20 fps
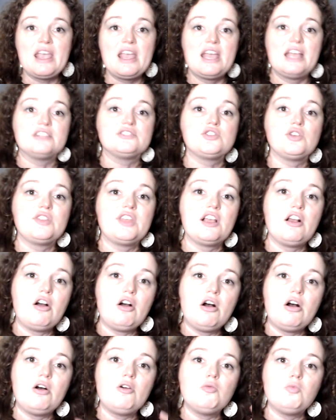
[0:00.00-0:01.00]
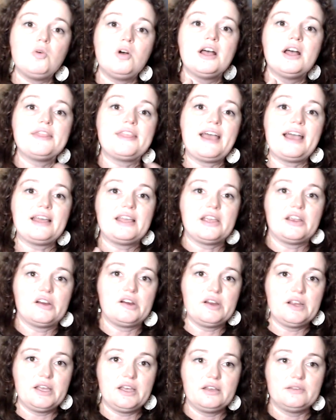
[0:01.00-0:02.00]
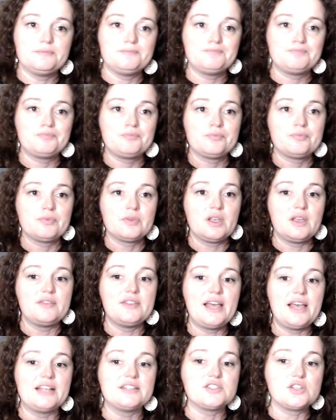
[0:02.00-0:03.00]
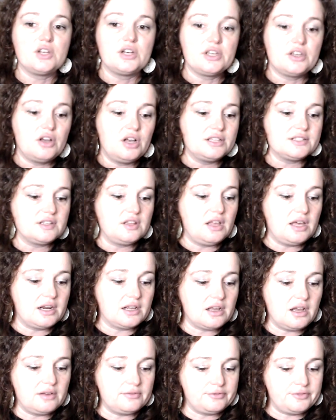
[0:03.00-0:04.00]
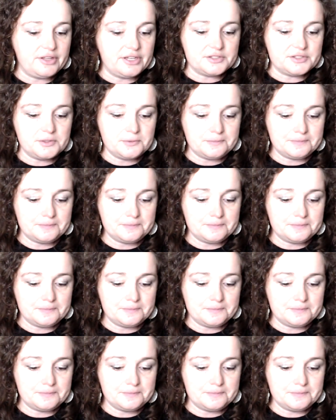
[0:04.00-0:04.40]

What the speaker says: And so they all want that area. That's going to cause a lot of conflict.